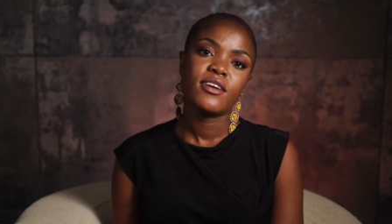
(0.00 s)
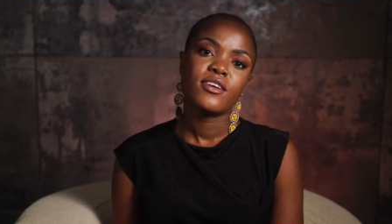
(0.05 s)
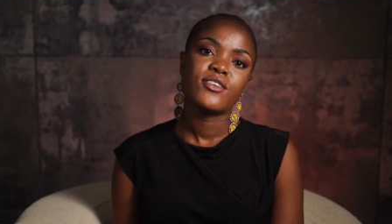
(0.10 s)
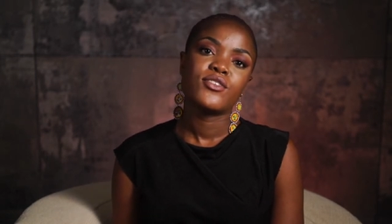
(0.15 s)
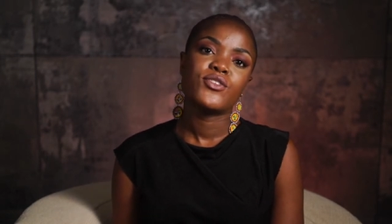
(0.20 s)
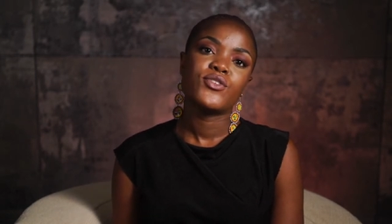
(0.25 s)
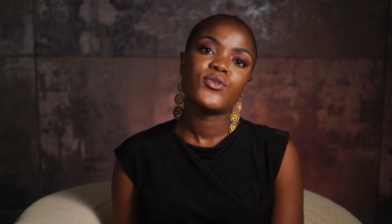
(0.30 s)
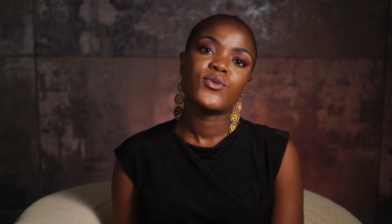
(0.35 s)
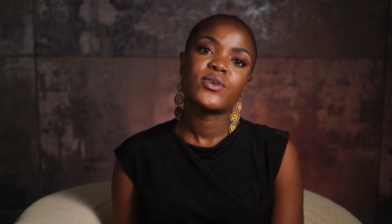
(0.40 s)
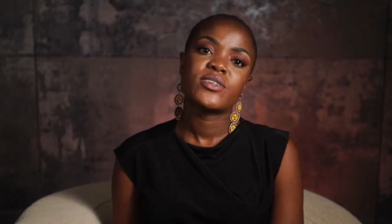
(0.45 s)

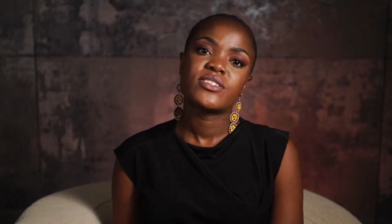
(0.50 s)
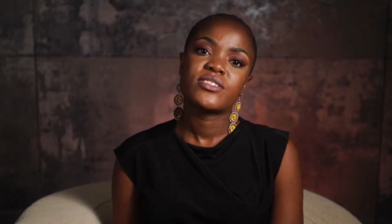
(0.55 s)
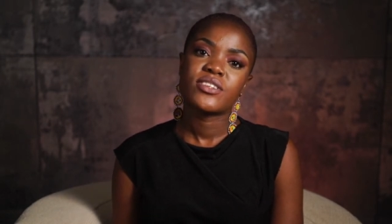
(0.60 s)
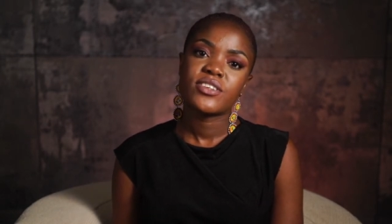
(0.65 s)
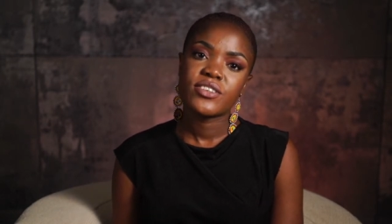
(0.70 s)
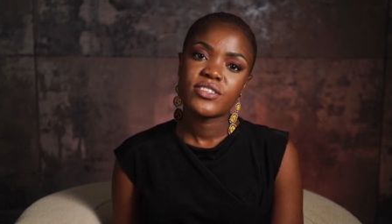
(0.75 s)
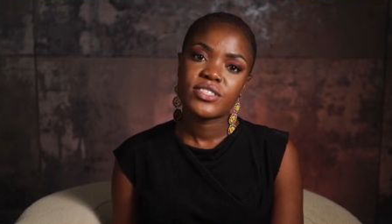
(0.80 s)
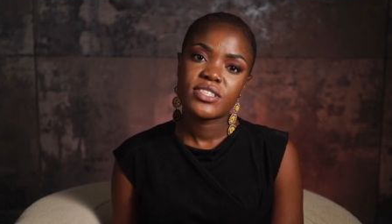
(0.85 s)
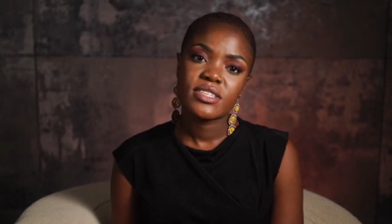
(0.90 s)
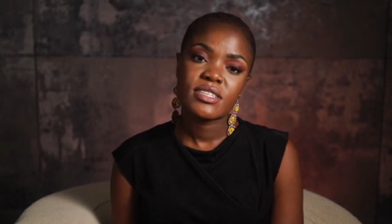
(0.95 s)
you are
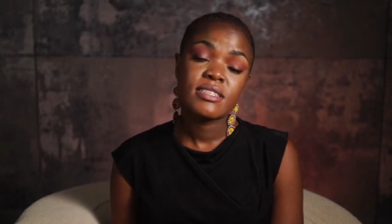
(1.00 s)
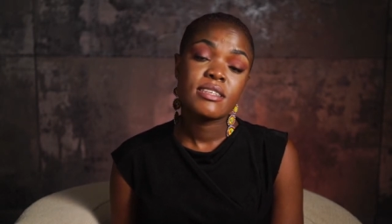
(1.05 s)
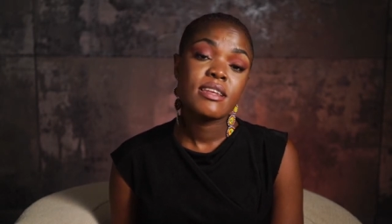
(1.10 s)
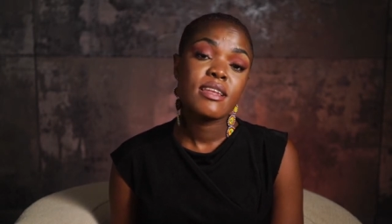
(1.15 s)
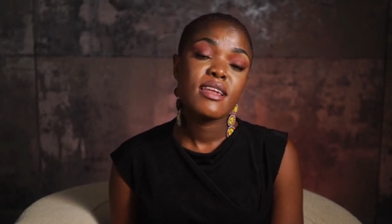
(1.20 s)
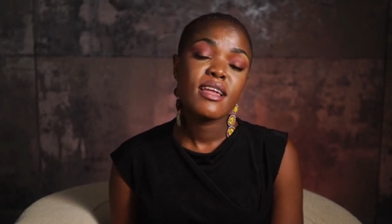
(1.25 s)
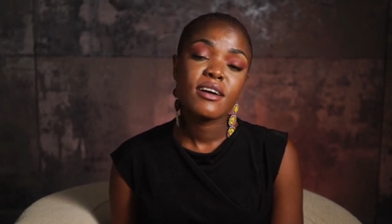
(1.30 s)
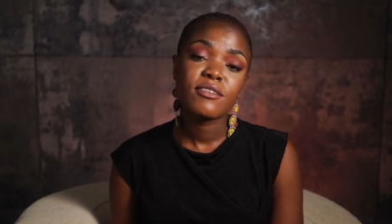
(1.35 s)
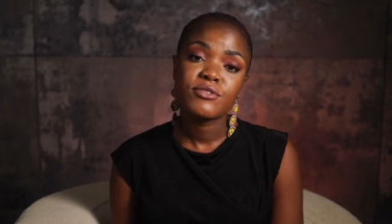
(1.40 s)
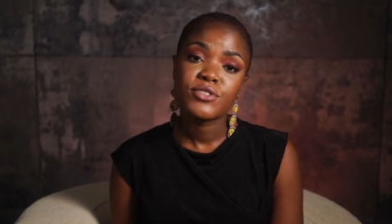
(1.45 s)
certain
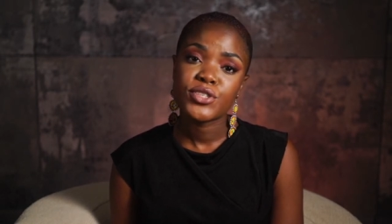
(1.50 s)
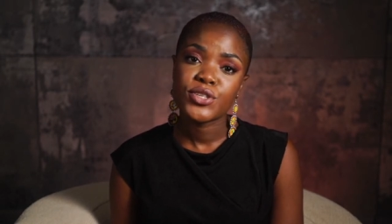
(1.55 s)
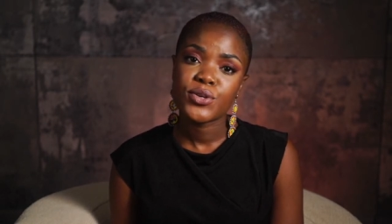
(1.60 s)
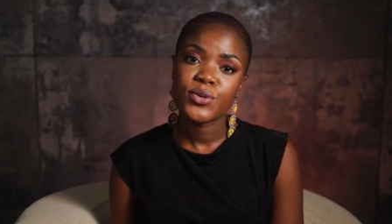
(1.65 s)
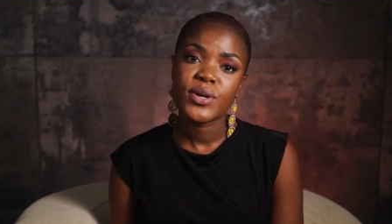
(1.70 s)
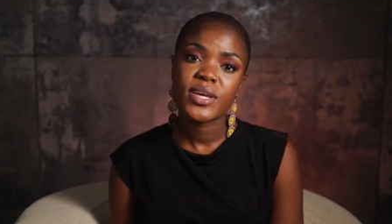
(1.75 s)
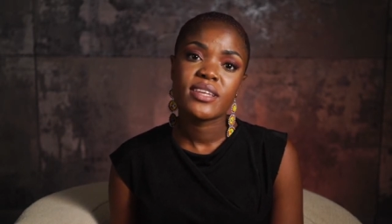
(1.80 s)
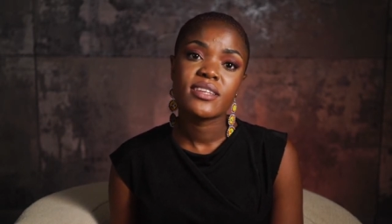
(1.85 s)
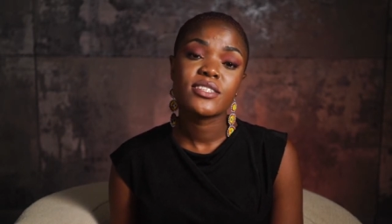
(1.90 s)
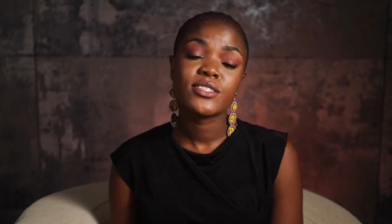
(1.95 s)
loves you
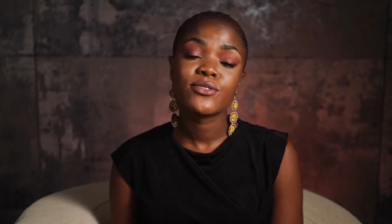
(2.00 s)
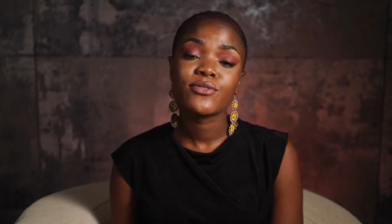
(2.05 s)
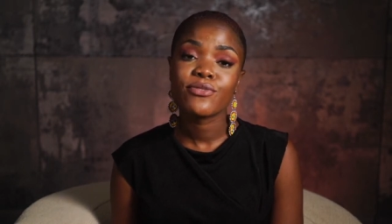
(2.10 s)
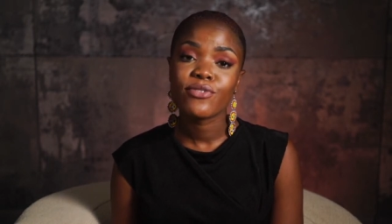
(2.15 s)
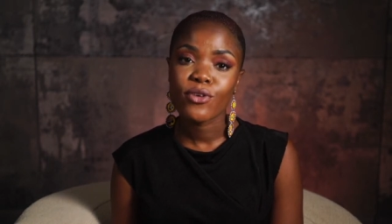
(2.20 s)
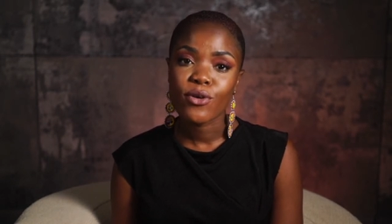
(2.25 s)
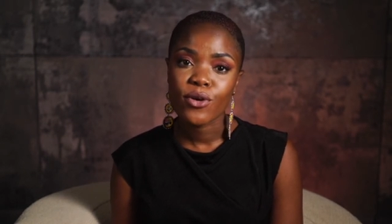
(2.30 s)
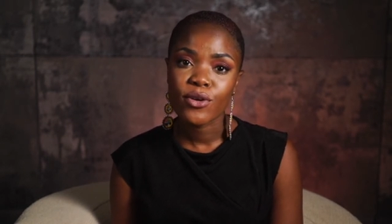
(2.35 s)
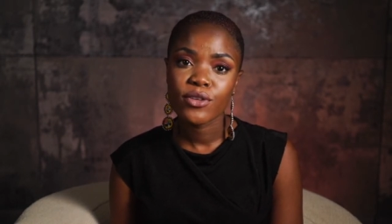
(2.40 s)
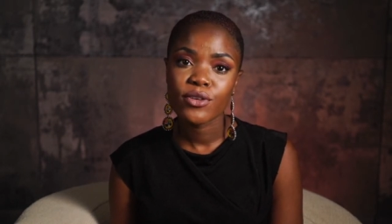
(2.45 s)
and is
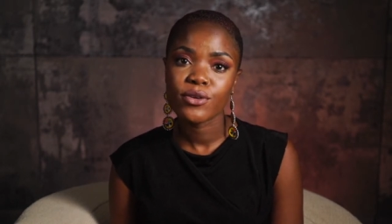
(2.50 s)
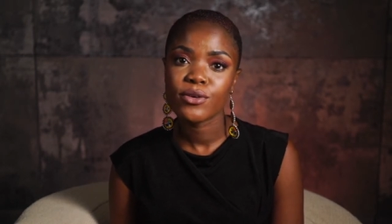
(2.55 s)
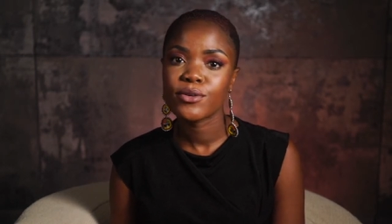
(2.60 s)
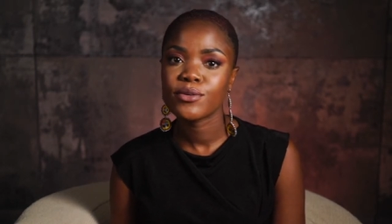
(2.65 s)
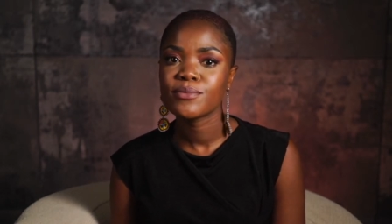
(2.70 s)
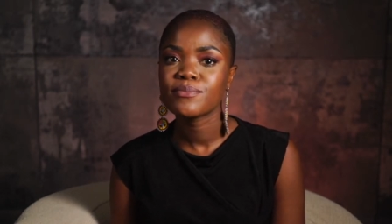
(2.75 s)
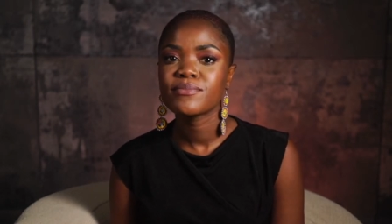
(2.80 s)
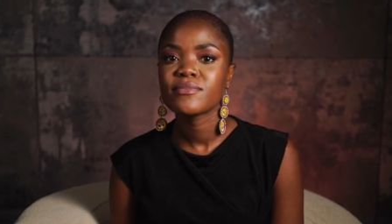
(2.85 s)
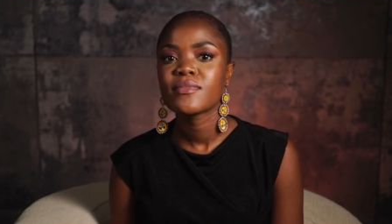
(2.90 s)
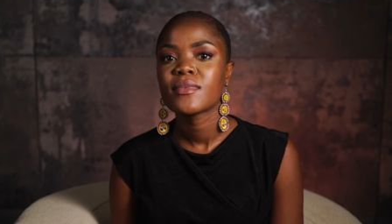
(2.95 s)
for you,